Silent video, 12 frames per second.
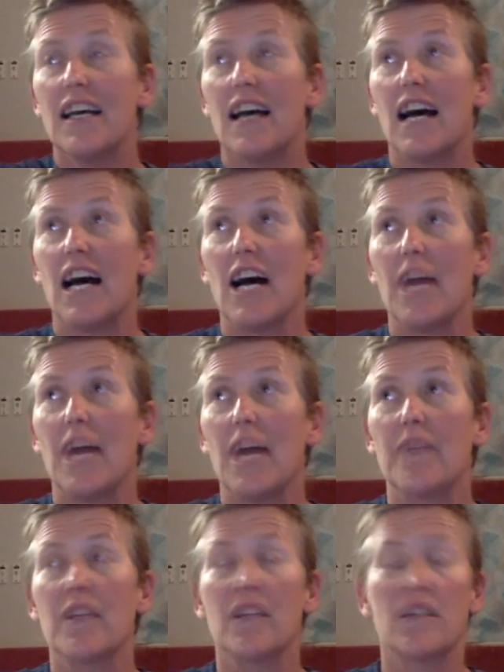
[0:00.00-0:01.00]

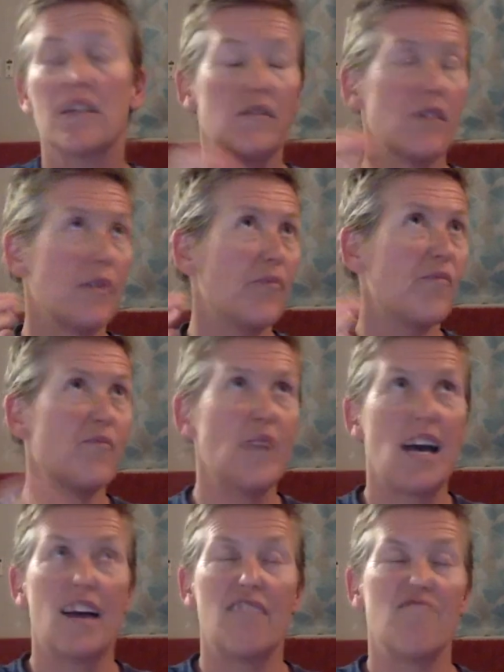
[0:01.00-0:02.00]

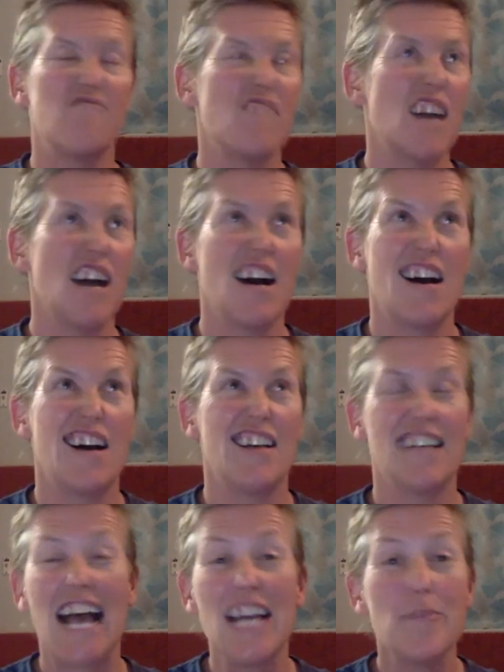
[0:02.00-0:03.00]
about
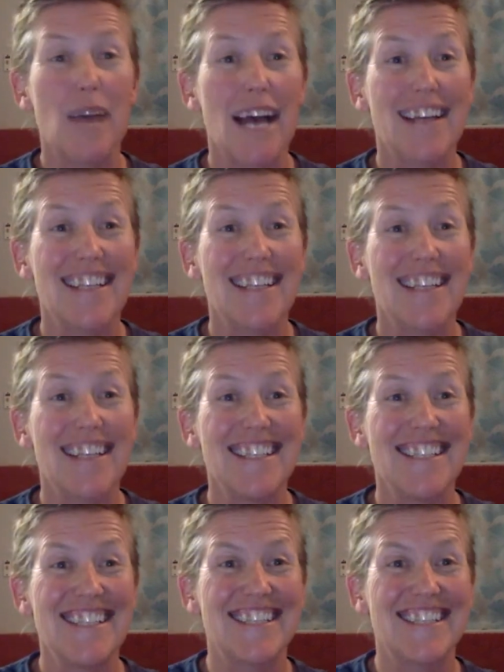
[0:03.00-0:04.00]
8
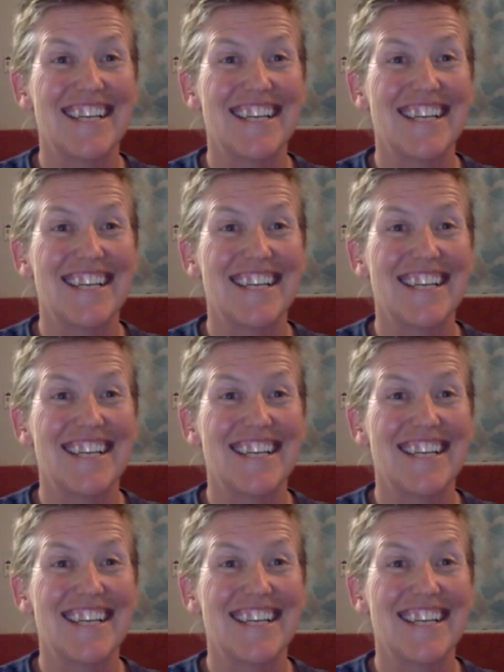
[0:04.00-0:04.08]
packers,